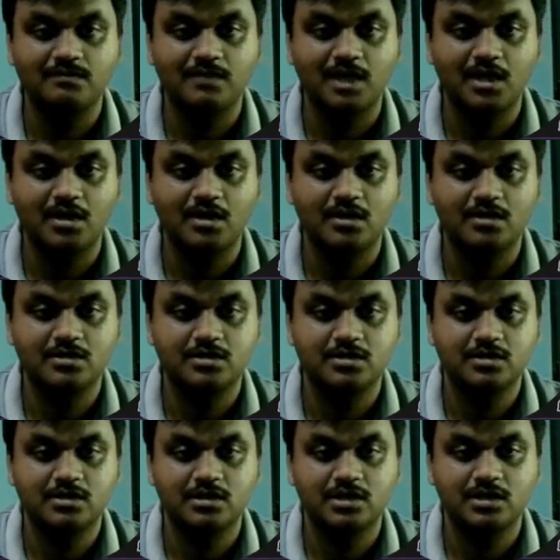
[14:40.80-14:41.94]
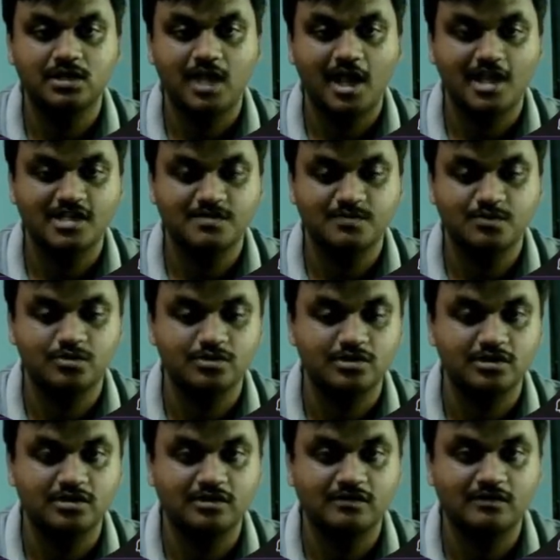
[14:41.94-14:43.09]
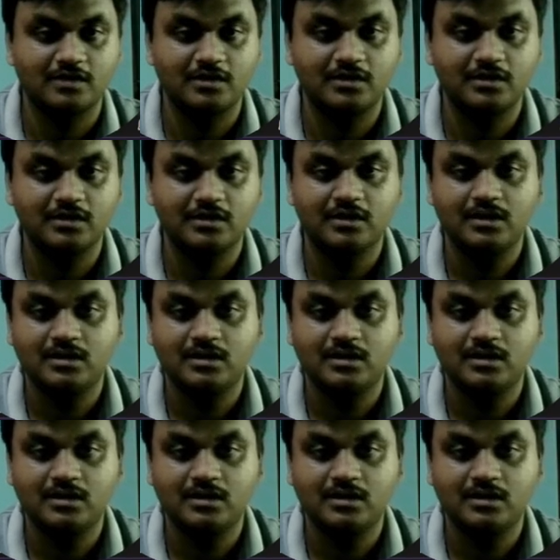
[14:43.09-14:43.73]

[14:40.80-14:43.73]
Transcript: may not here export this one,